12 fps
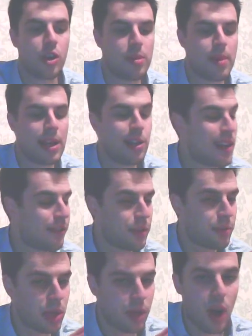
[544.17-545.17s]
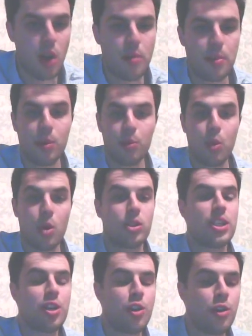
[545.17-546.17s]
Tony Bellew left himself open,
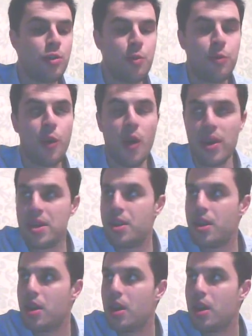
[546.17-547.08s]
whilst he couldn't find